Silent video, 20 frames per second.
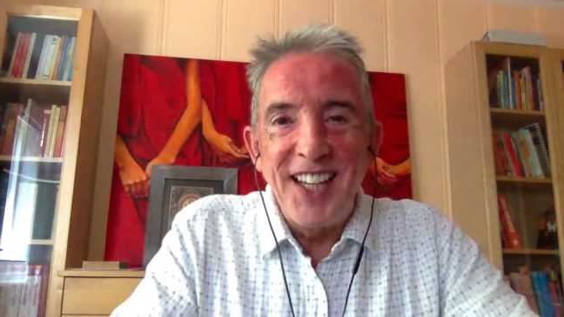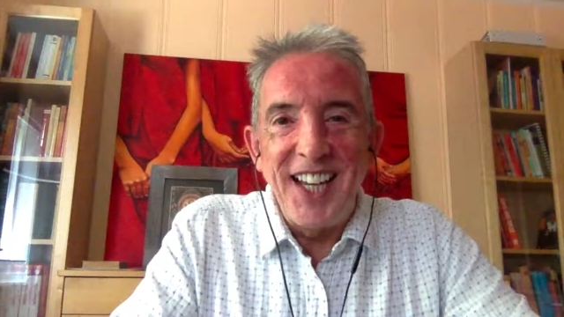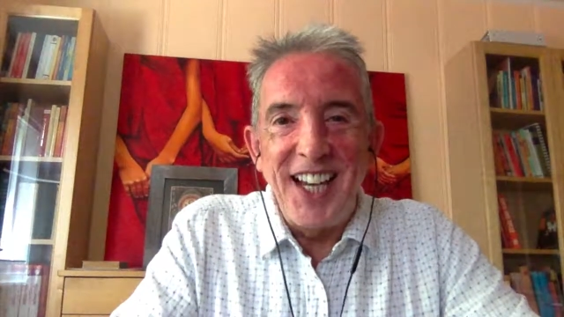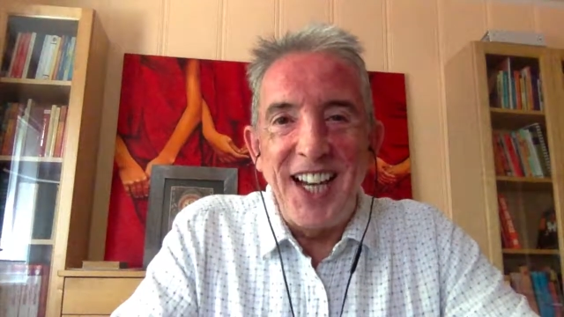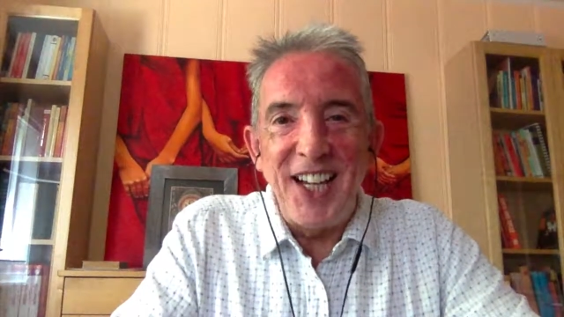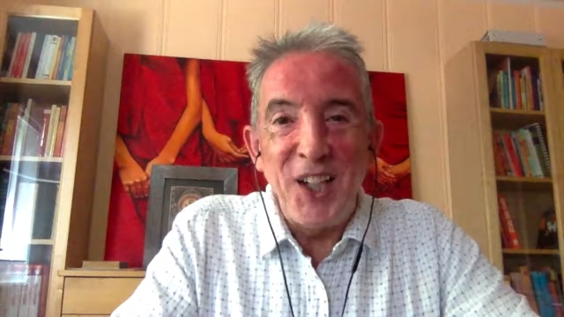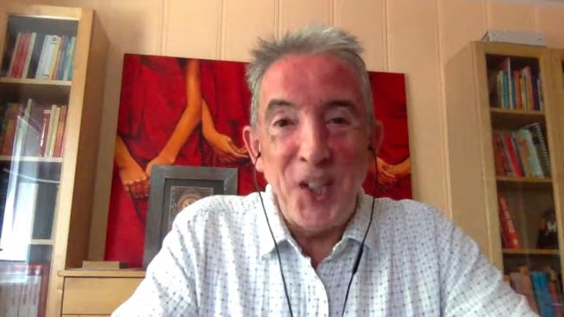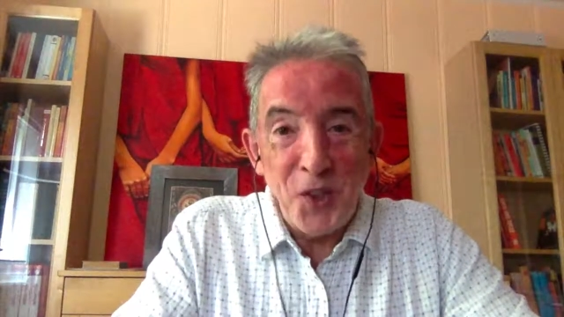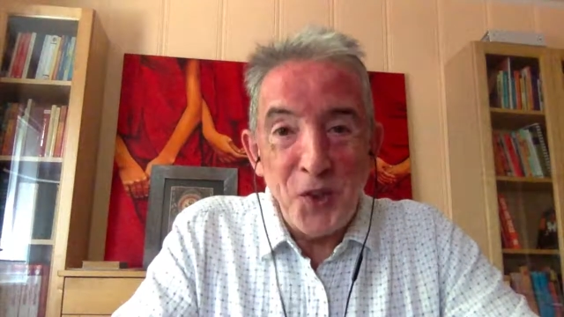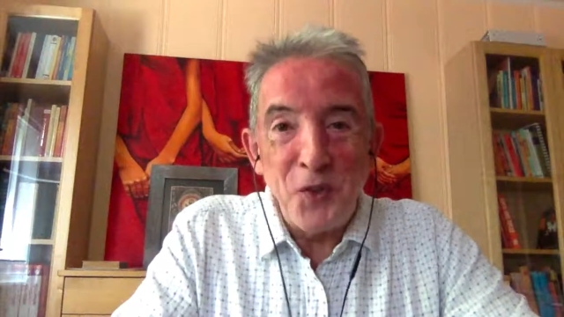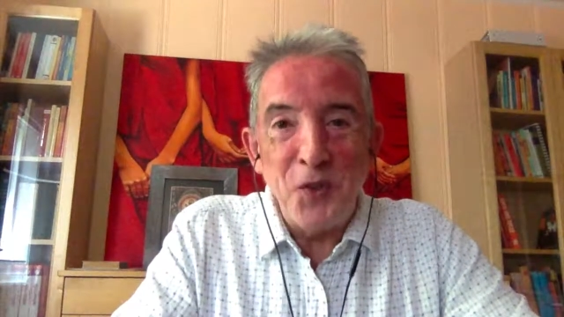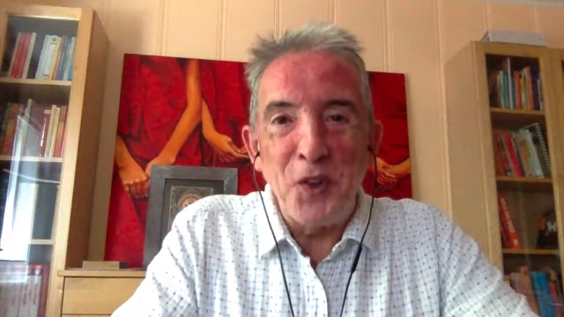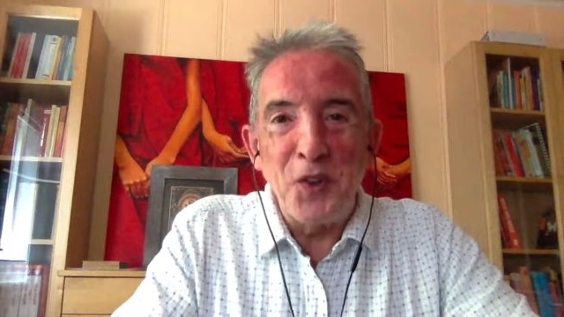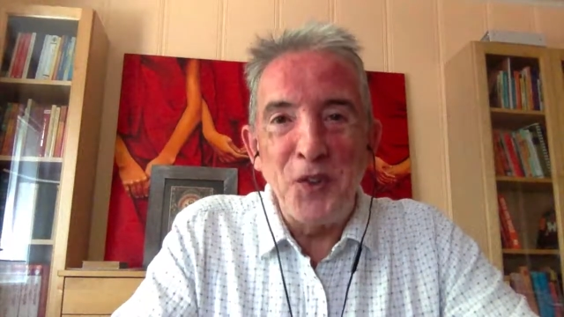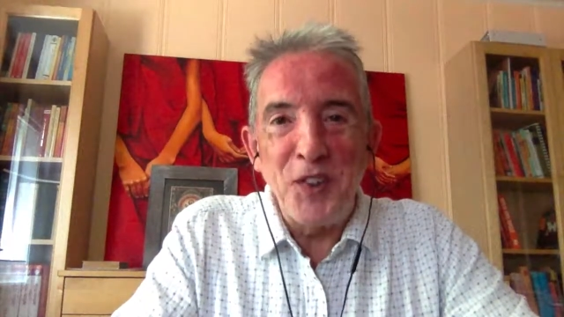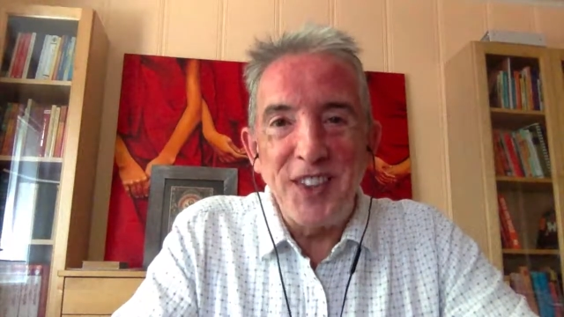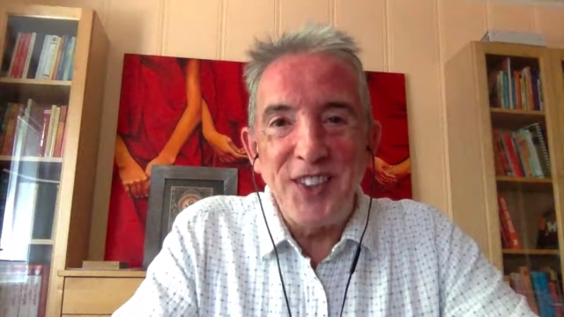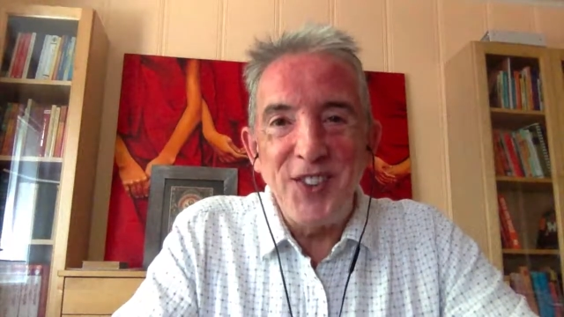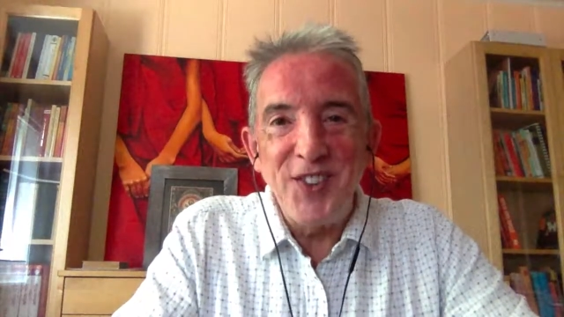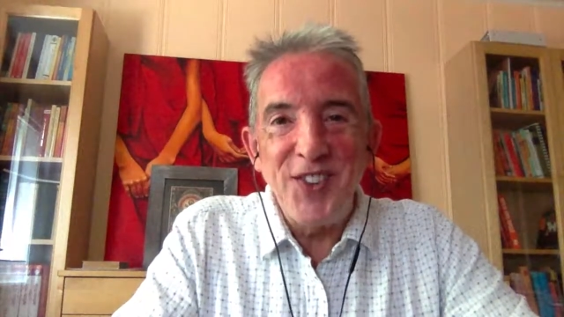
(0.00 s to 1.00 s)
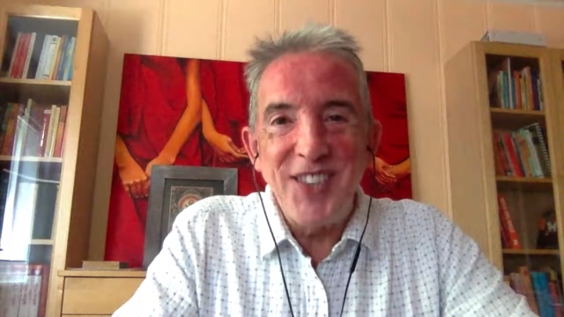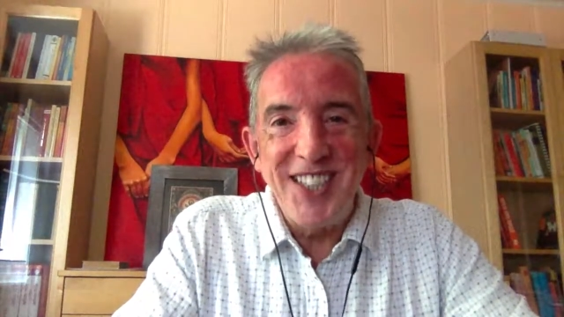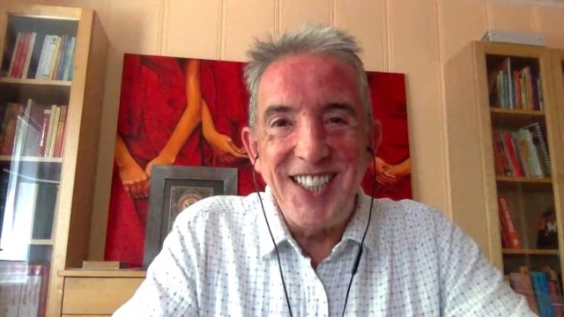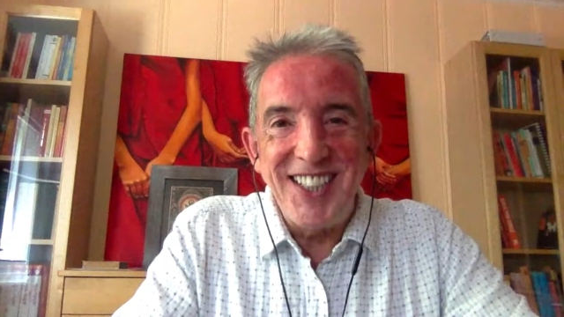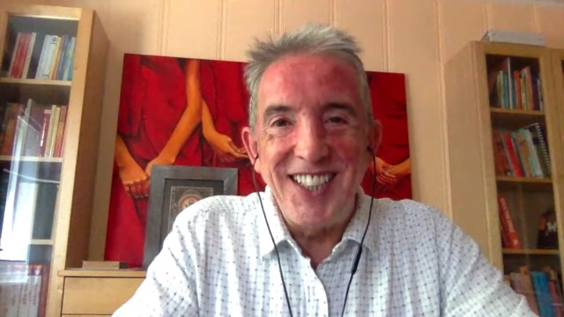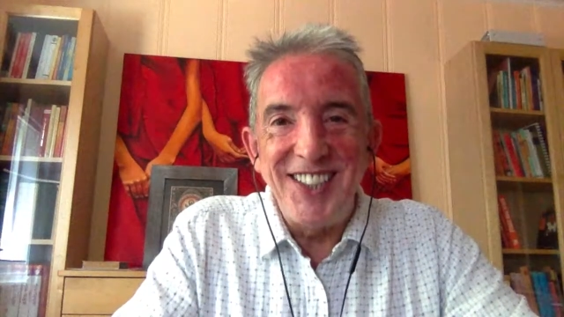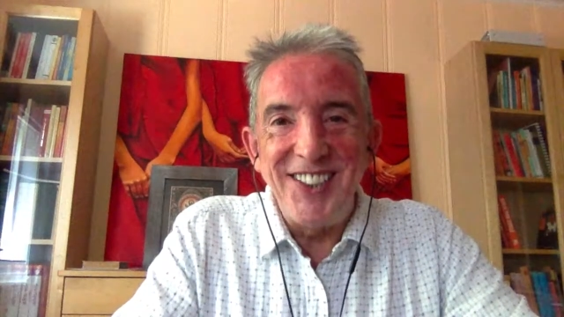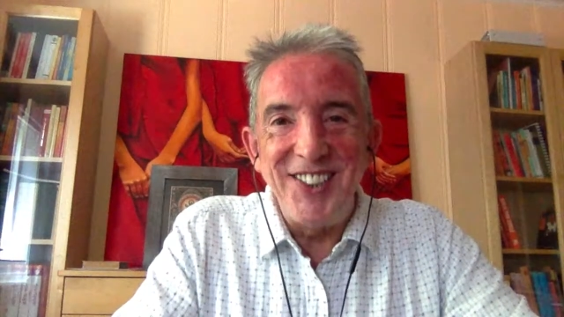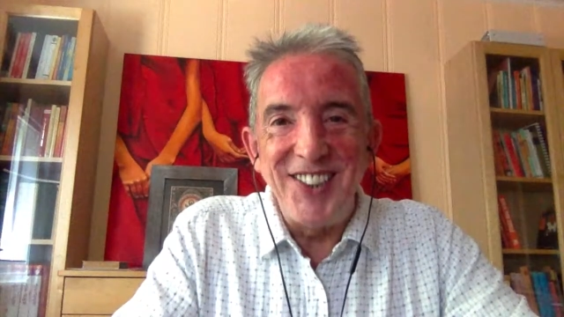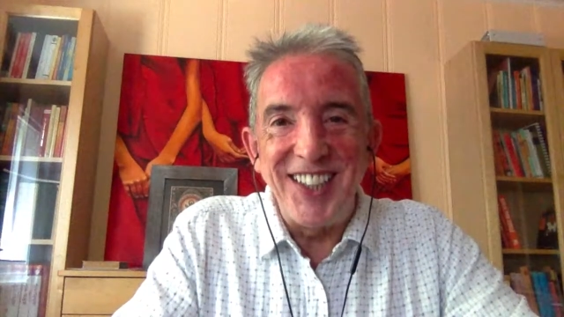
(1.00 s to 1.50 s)
I look forward to
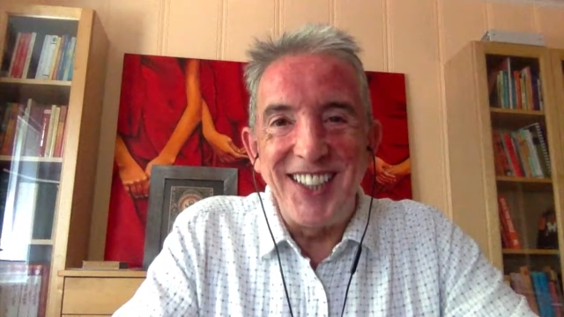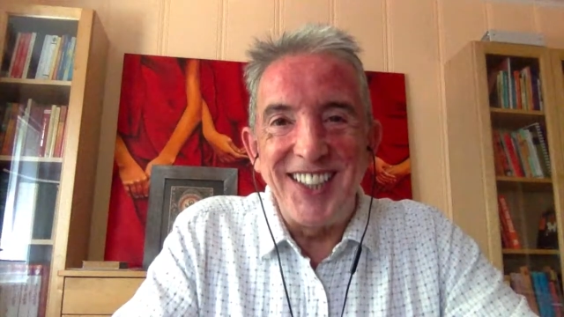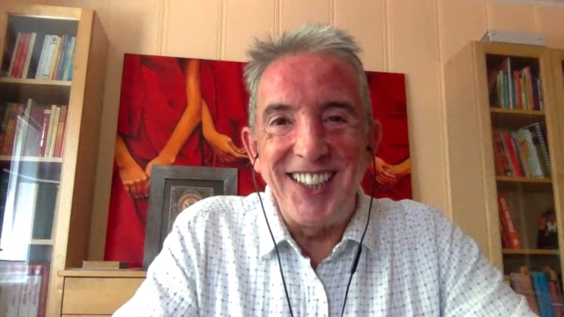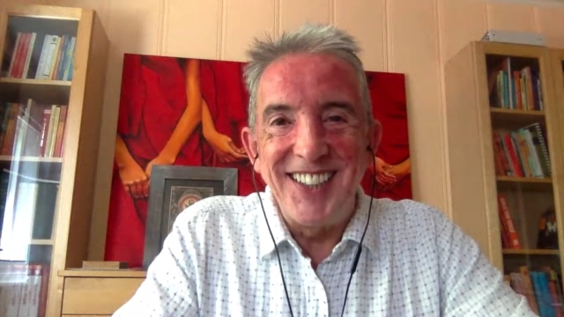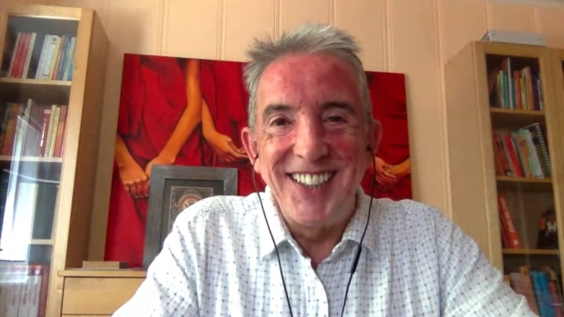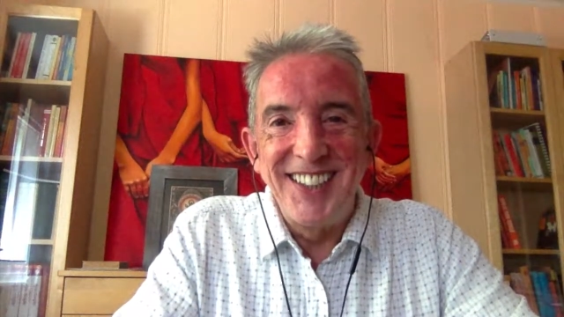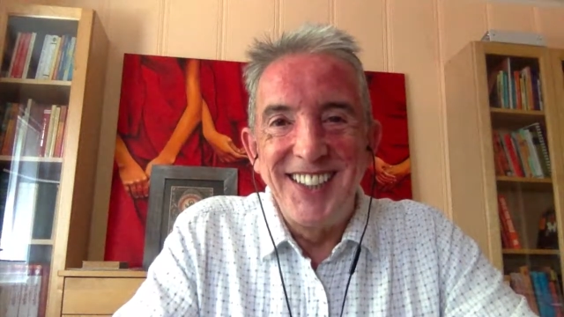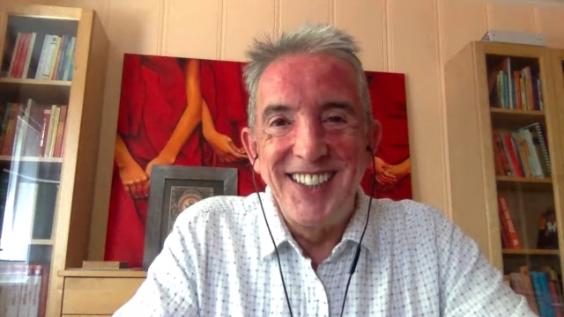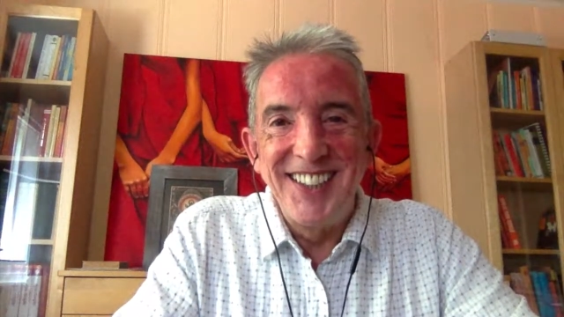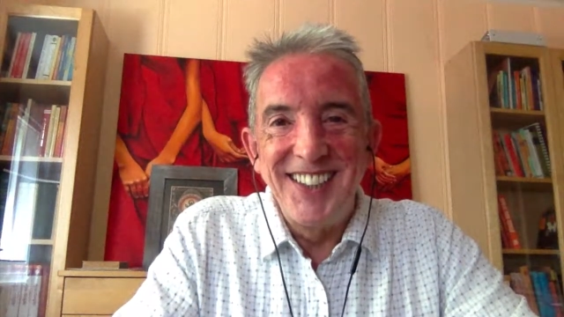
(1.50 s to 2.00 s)
seeing you there.